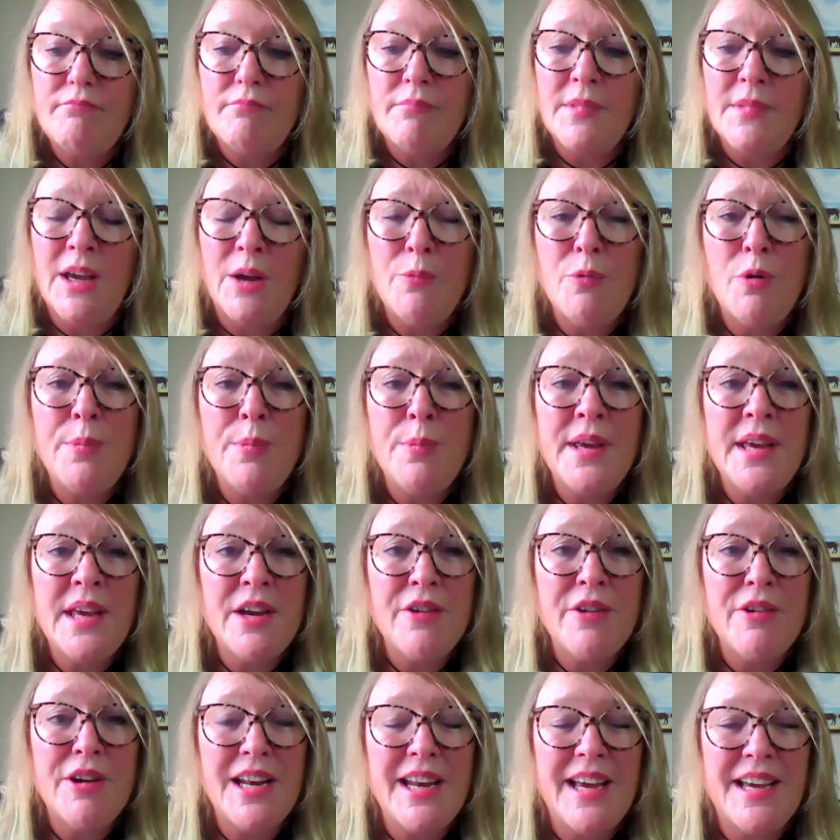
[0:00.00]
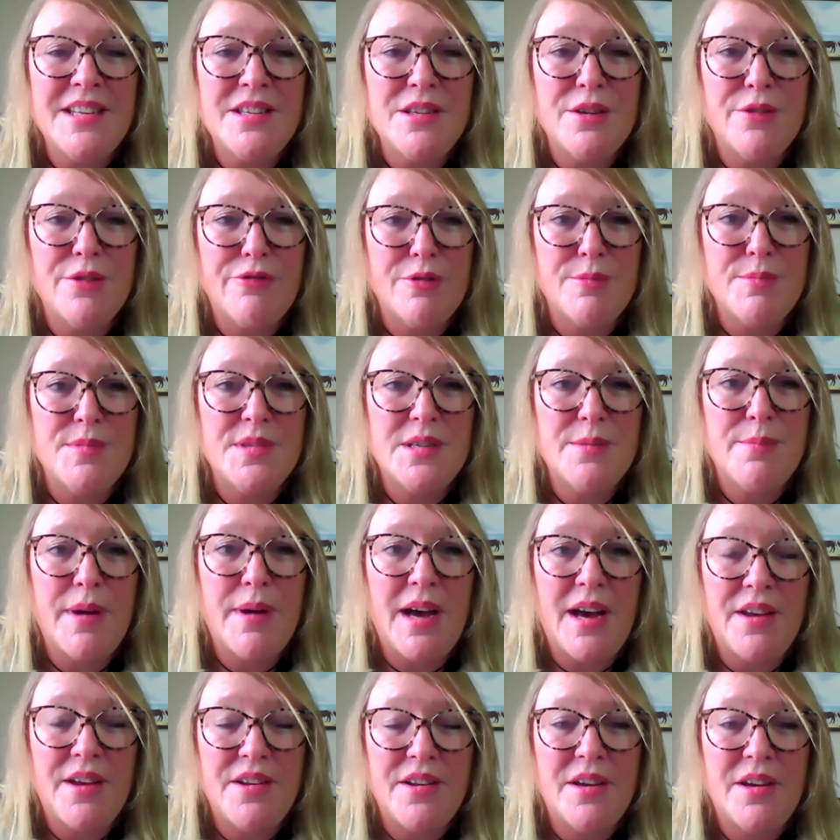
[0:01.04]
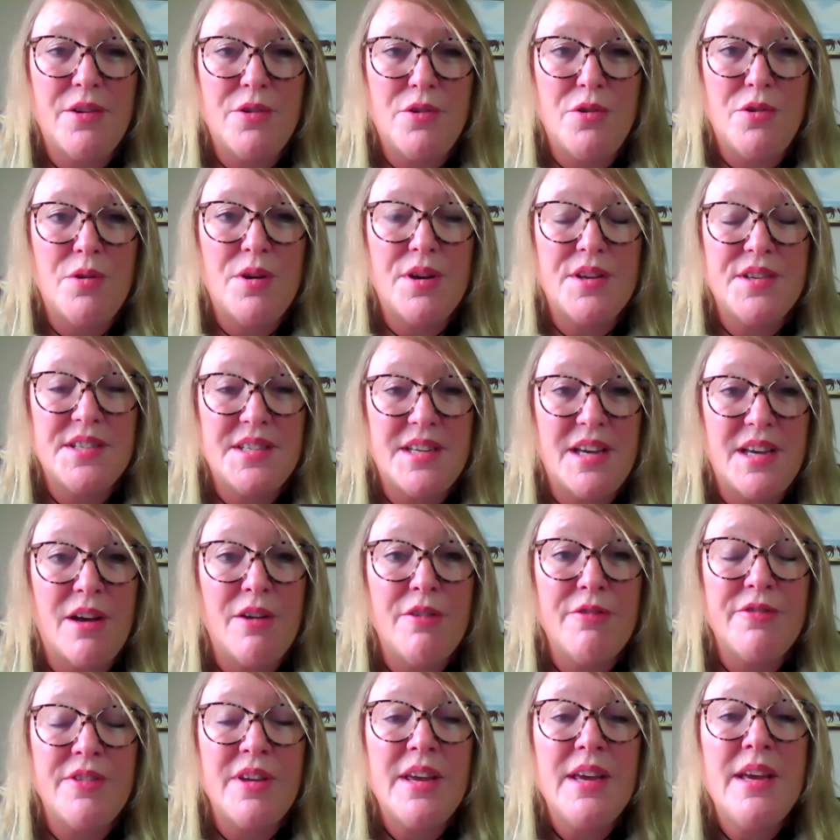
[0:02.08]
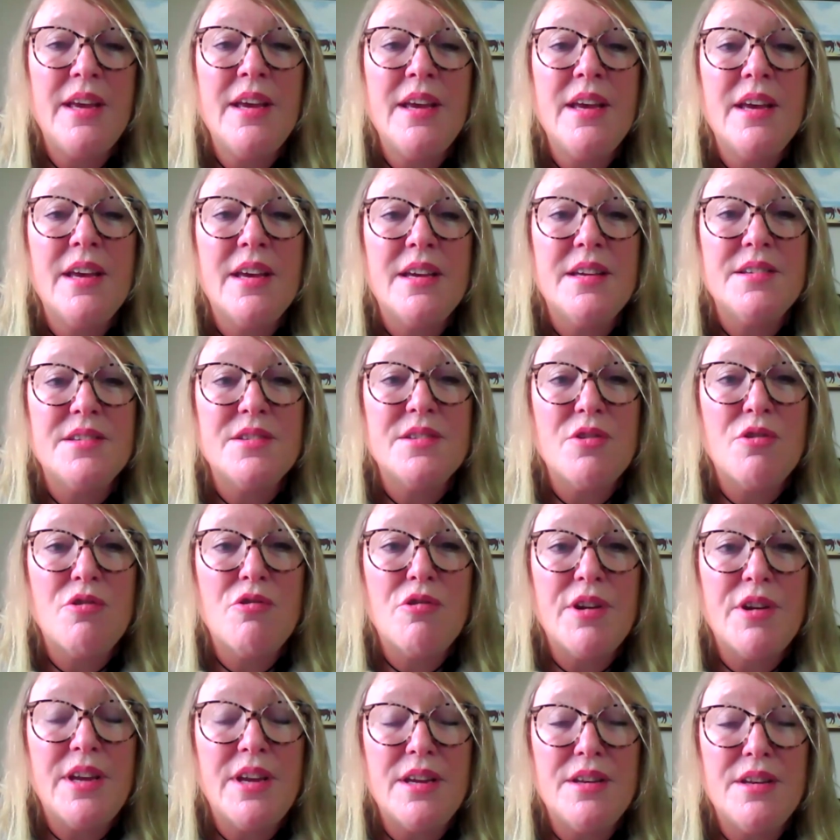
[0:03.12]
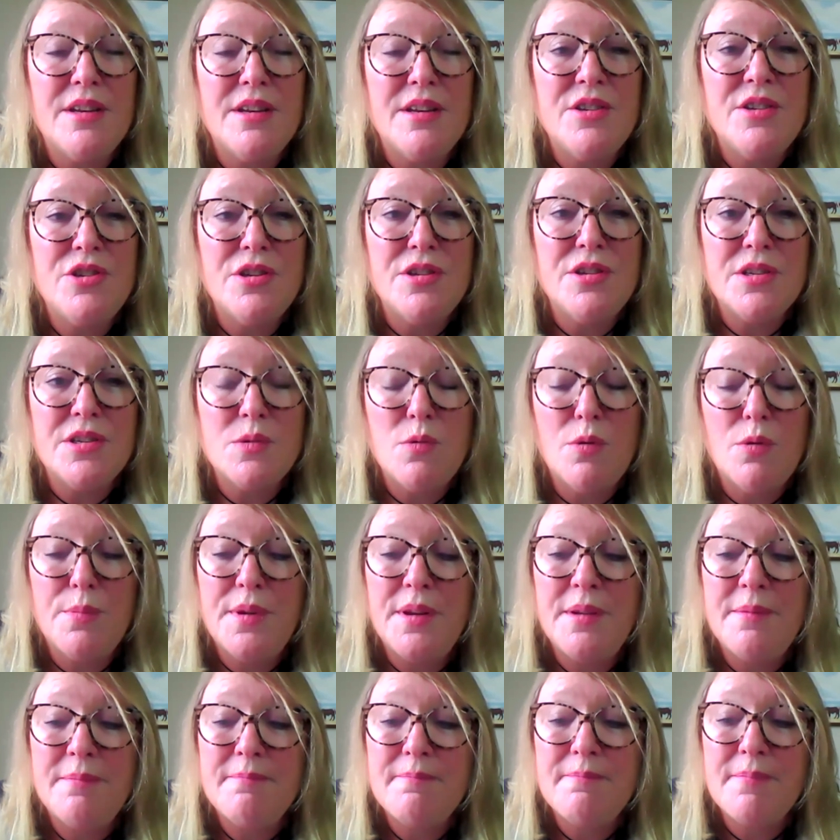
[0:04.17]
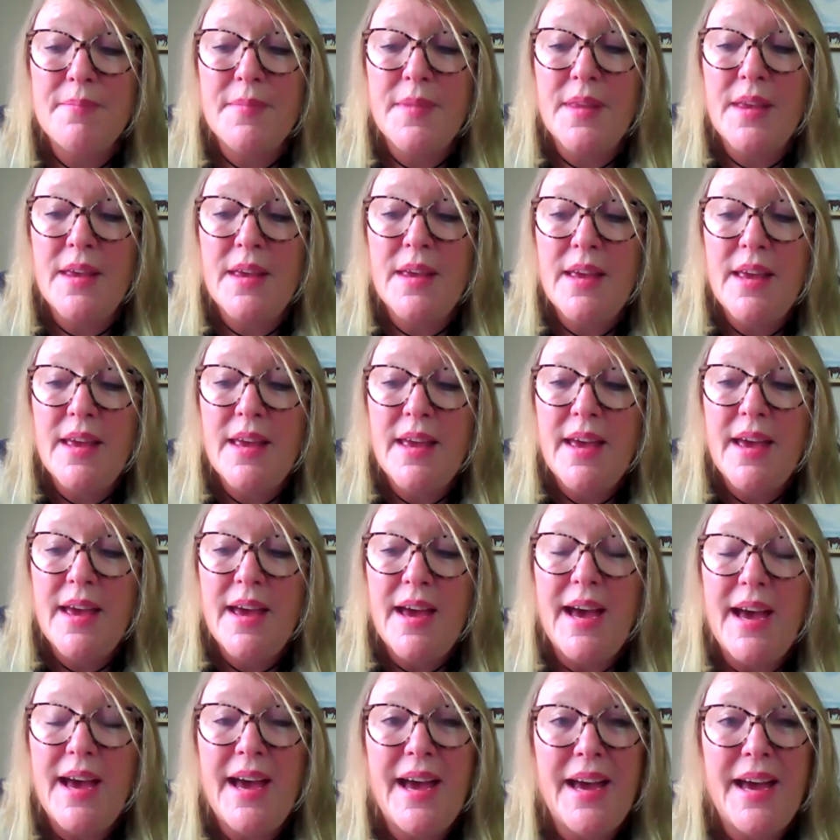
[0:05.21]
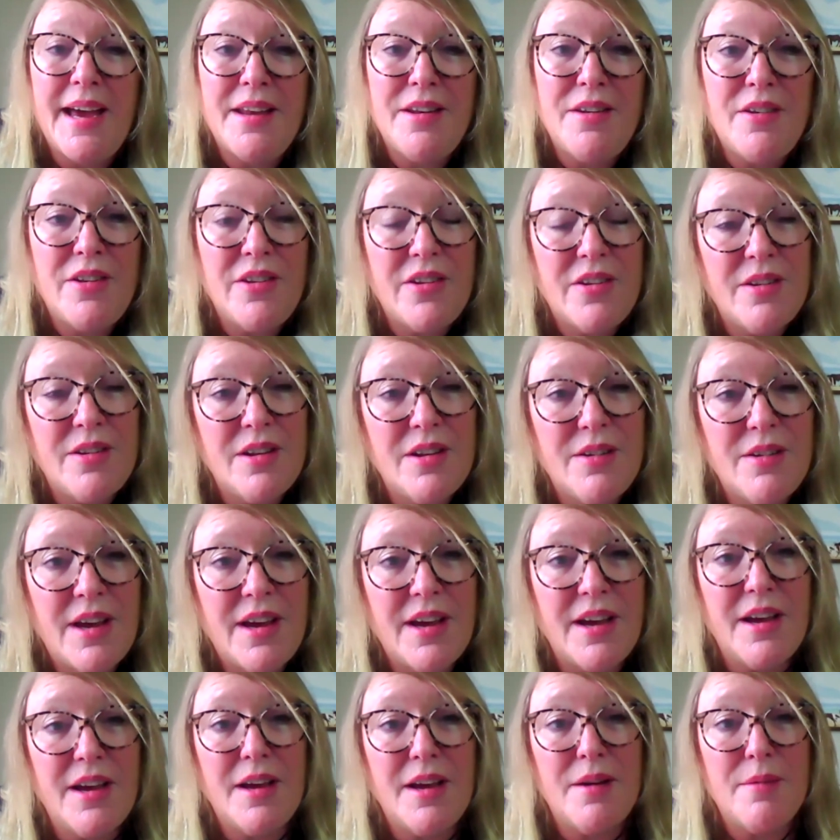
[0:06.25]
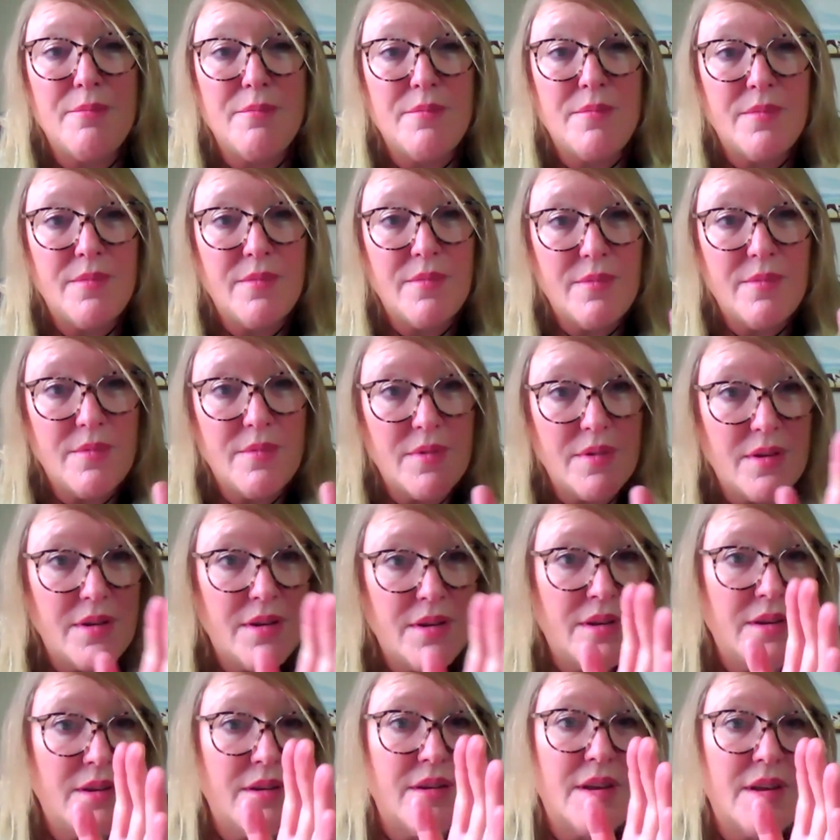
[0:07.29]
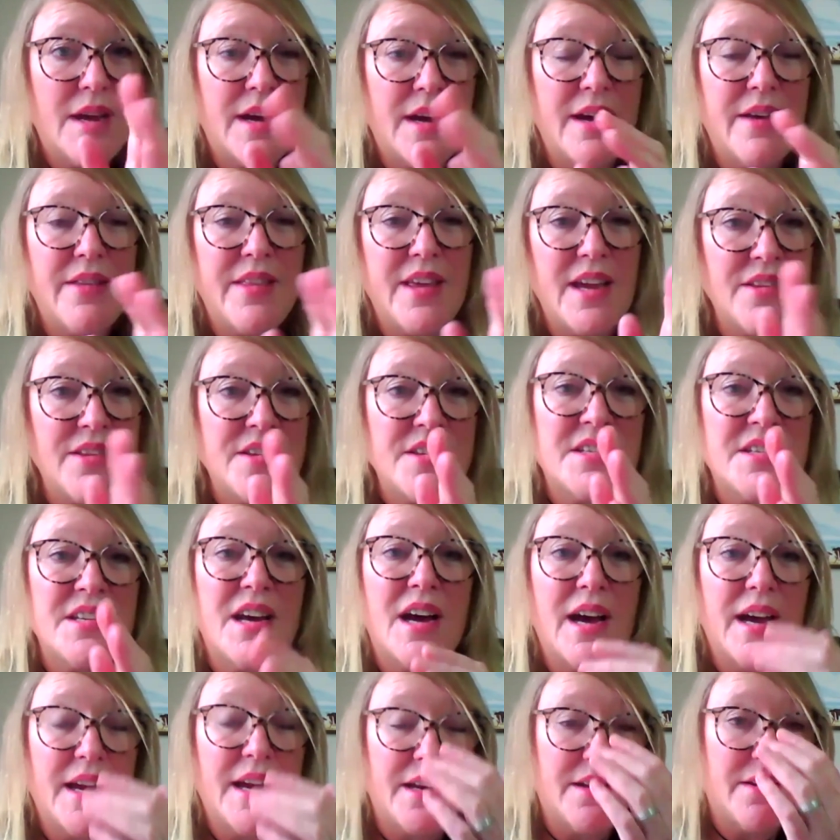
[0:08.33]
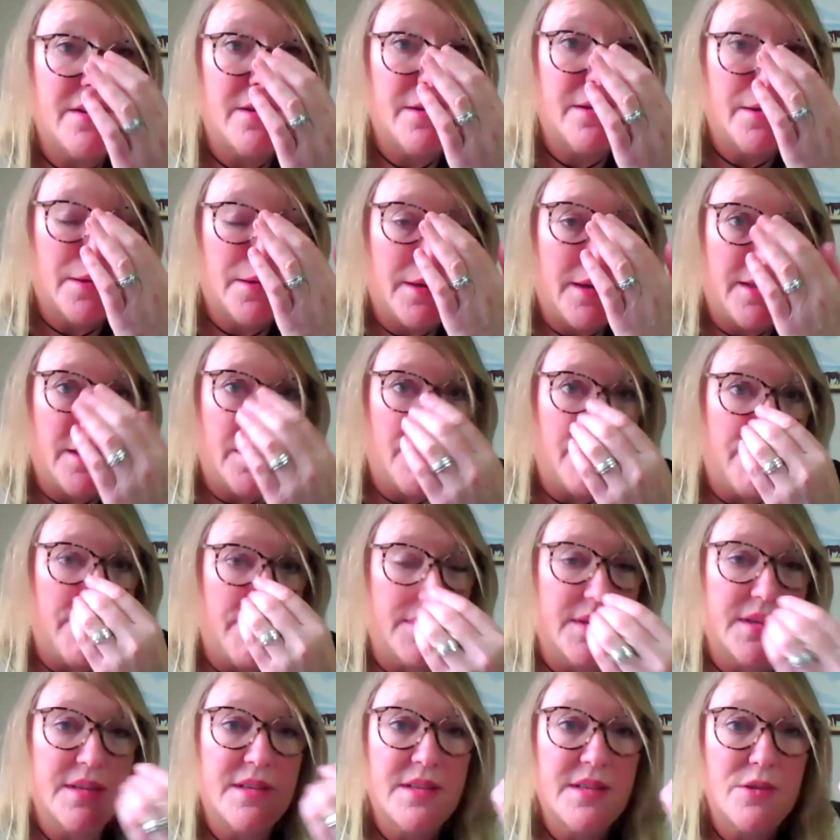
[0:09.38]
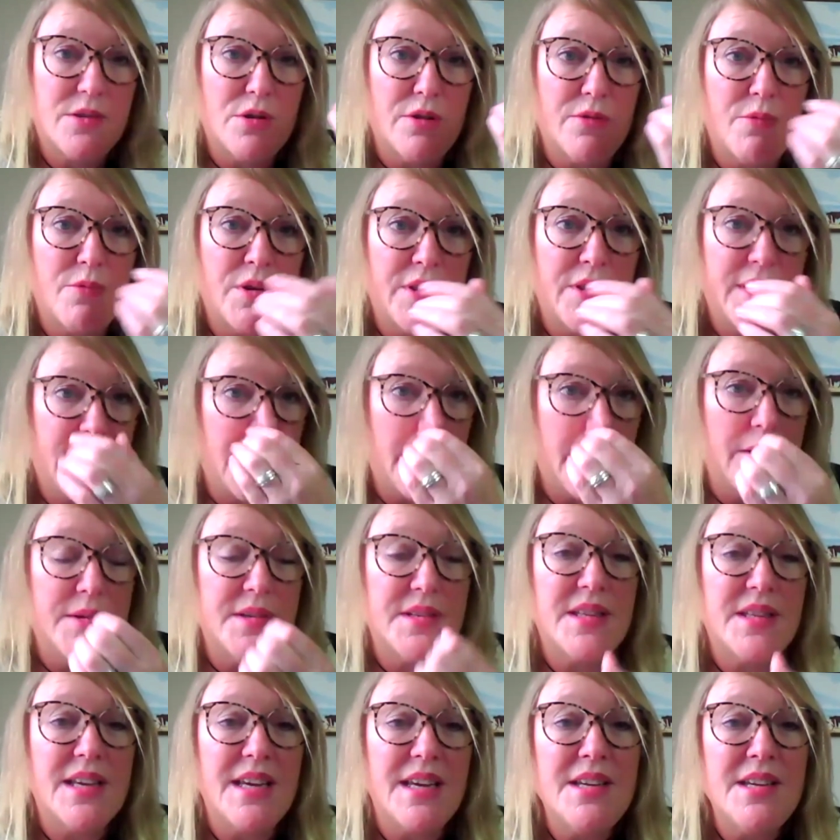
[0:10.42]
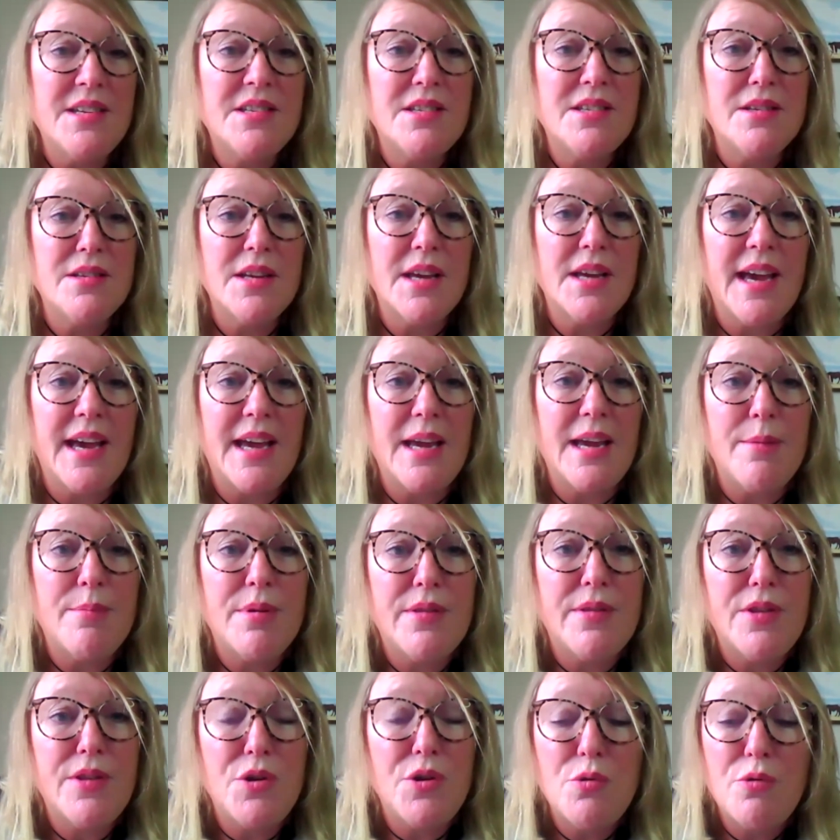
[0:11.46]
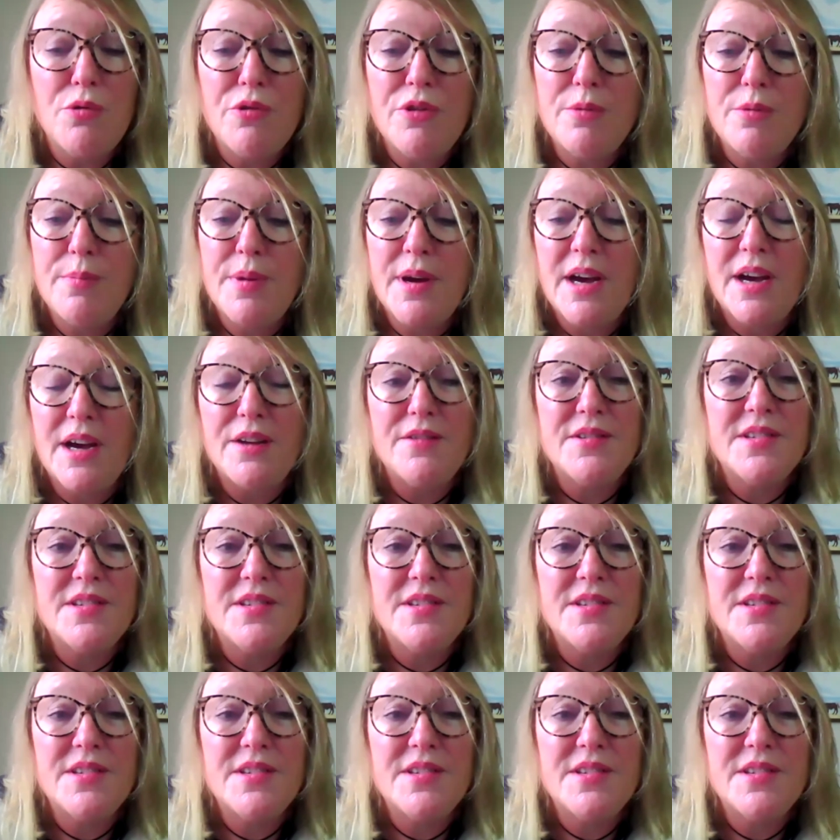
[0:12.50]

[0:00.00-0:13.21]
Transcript: And we'll be hearing later from Zabada, who herself is Khoi Indigenous woman. And the other side, and this sort of what they know is the Eastern Cape and the northern part of